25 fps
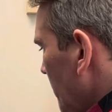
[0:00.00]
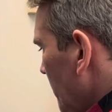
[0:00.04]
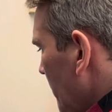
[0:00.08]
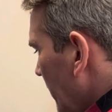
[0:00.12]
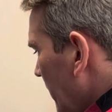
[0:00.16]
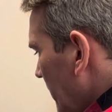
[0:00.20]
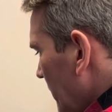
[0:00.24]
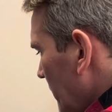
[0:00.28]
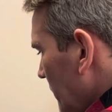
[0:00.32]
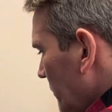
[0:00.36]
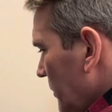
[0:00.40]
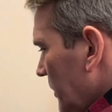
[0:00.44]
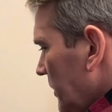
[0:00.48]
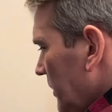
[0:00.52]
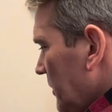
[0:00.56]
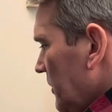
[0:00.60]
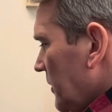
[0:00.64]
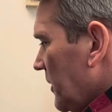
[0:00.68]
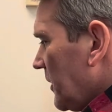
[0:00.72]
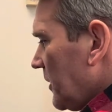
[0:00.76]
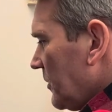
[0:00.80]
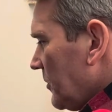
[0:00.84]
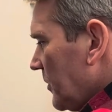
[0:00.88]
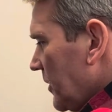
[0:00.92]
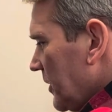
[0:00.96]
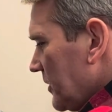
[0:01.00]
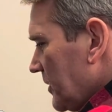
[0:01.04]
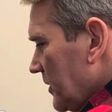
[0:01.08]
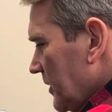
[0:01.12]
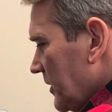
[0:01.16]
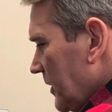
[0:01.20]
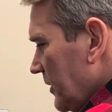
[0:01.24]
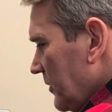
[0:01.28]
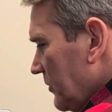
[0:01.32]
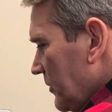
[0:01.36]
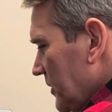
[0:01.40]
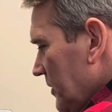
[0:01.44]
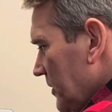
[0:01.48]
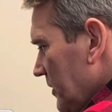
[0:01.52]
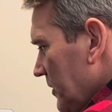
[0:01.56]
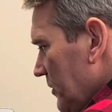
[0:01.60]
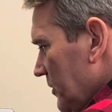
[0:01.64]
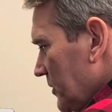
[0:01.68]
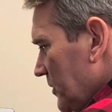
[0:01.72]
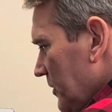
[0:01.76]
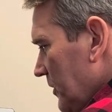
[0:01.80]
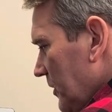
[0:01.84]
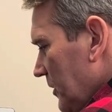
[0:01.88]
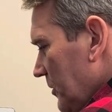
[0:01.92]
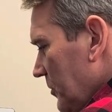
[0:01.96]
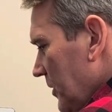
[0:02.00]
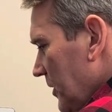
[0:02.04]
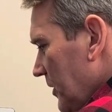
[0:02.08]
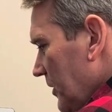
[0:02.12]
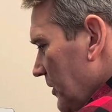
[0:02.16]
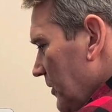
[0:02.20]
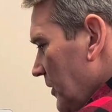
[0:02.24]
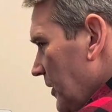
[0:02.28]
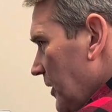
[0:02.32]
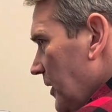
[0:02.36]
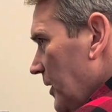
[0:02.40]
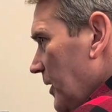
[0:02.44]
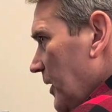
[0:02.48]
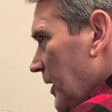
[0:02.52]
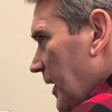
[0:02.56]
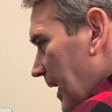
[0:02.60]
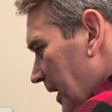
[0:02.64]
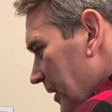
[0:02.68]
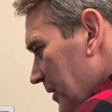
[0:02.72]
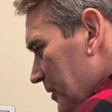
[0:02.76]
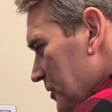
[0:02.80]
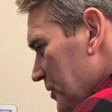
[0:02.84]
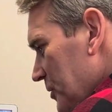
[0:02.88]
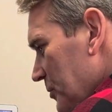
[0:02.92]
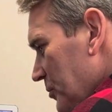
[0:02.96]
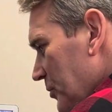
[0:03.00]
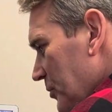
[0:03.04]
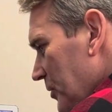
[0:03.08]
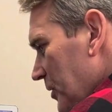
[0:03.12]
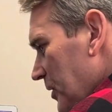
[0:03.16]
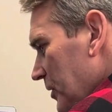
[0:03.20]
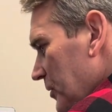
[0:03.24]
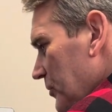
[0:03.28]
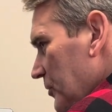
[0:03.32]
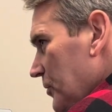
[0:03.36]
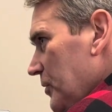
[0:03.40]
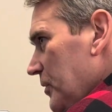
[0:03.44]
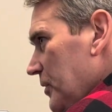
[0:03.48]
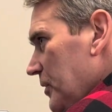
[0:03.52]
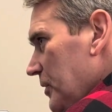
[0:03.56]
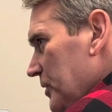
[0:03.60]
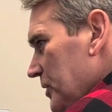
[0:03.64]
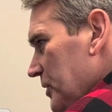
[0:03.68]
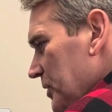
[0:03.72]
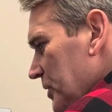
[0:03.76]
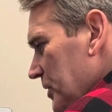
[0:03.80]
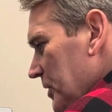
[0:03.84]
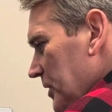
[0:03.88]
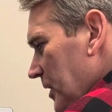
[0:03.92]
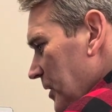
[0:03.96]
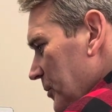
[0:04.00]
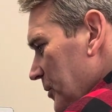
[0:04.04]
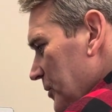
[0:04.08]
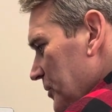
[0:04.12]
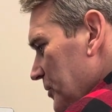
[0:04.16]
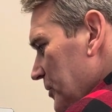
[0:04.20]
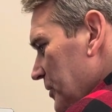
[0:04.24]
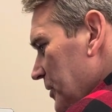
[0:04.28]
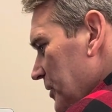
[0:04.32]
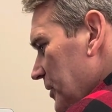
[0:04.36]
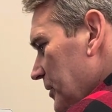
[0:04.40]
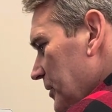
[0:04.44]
math are we talking about today, Lorenzo? Are we talking about algebra or geometry?